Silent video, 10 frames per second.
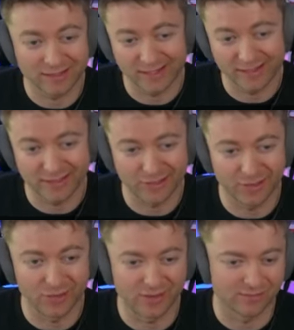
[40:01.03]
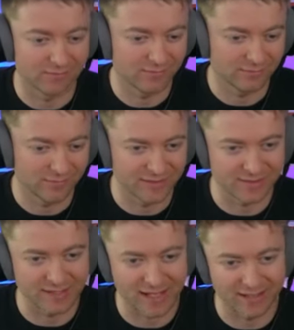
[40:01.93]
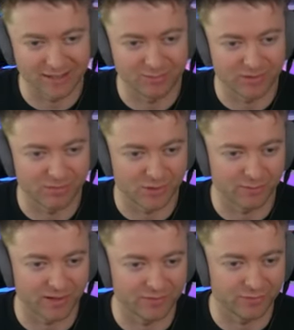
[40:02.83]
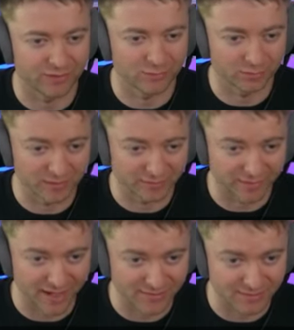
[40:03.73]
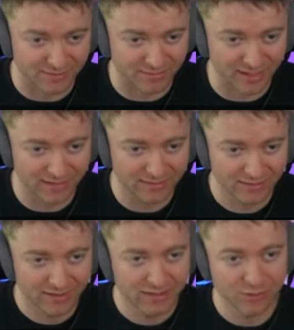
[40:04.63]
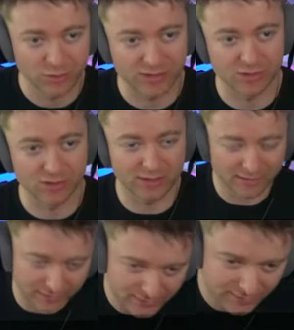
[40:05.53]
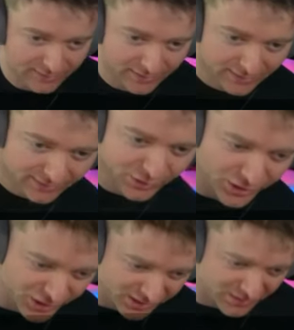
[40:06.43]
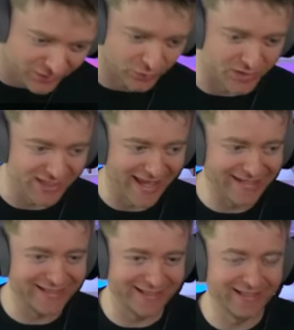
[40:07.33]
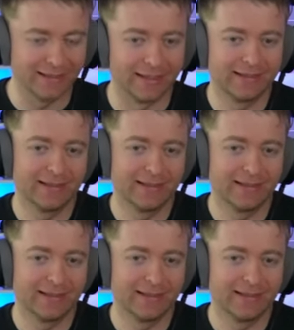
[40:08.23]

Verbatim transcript: King here, and this is hanging, but bishop f3 will be the fastest mate. GG. GG to Mr. TNT.